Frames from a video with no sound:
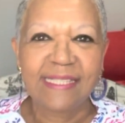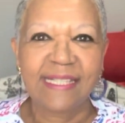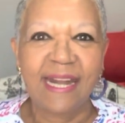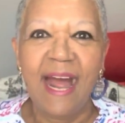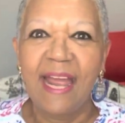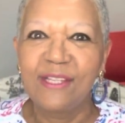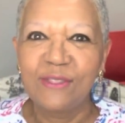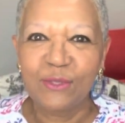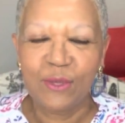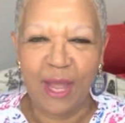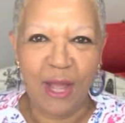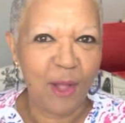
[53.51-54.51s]
trying
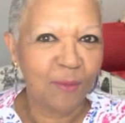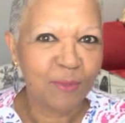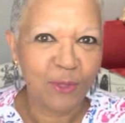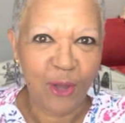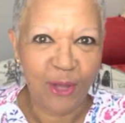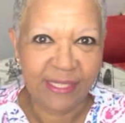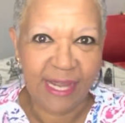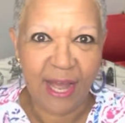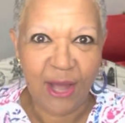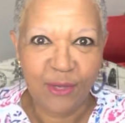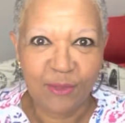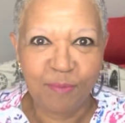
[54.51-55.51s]
to help God
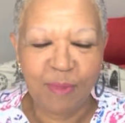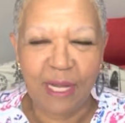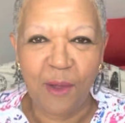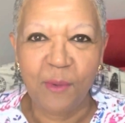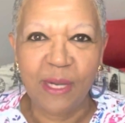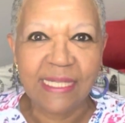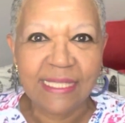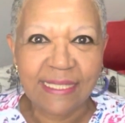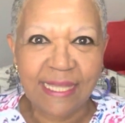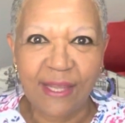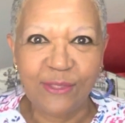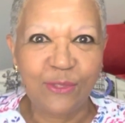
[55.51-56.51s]
out, but I want to
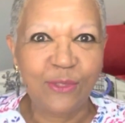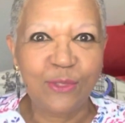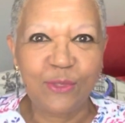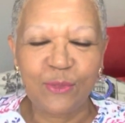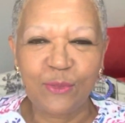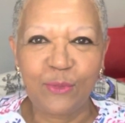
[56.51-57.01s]
say to you,